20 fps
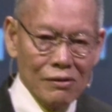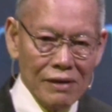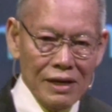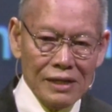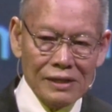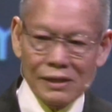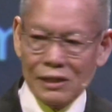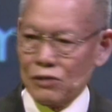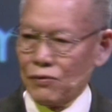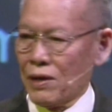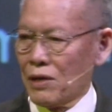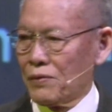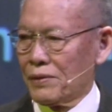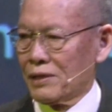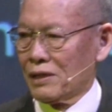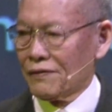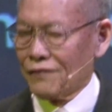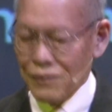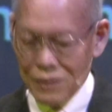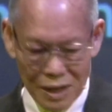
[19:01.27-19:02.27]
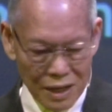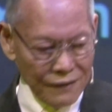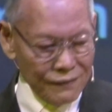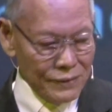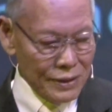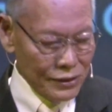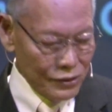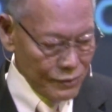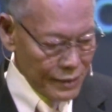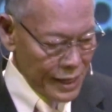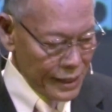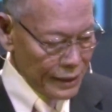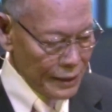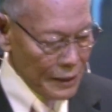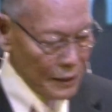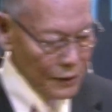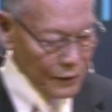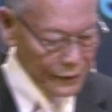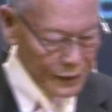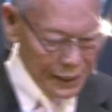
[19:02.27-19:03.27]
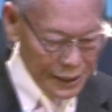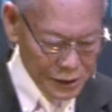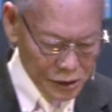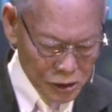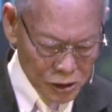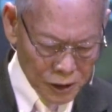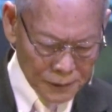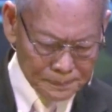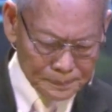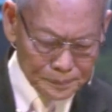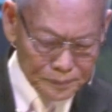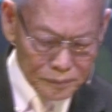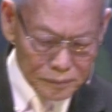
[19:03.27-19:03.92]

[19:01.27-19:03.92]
grace. That's why we need forgiveness, right? Okay, so